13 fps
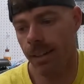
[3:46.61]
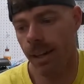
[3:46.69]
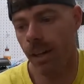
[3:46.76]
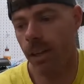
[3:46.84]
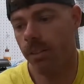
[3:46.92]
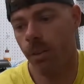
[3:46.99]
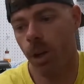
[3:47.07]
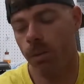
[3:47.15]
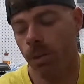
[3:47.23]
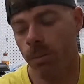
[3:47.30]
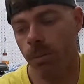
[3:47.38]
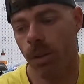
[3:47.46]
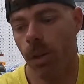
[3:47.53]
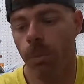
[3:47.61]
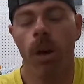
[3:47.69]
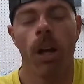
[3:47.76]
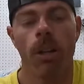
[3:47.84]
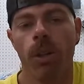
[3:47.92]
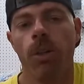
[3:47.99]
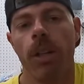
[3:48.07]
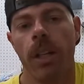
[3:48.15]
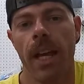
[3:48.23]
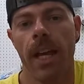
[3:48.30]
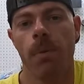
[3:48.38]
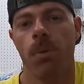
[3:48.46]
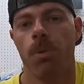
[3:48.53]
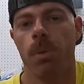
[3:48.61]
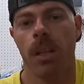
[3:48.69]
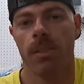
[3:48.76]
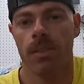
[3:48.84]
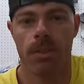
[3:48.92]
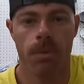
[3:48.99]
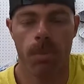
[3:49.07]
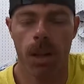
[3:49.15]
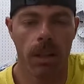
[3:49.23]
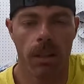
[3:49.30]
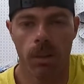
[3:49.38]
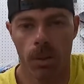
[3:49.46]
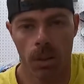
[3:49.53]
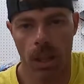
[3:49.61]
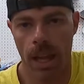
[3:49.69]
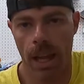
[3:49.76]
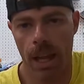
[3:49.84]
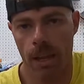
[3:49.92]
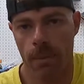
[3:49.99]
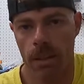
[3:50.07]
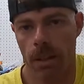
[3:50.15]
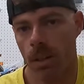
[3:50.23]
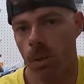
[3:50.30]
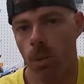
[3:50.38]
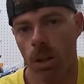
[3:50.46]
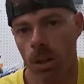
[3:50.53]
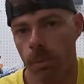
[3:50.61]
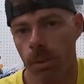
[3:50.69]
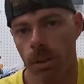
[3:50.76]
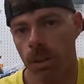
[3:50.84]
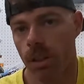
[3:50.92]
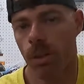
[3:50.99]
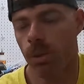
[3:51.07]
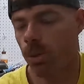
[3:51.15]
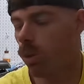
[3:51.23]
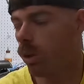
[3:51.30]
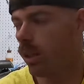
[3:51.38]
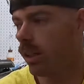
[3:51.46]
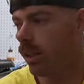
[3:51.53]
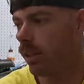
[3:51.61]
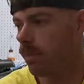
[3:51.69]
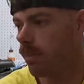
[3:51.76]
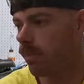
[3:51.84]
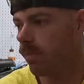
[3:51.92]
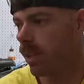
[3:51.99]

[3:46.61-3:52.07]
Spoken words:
I don't even know if I'll probably do a cam, just because it's probably an old cam and I don't want to put a used one in it.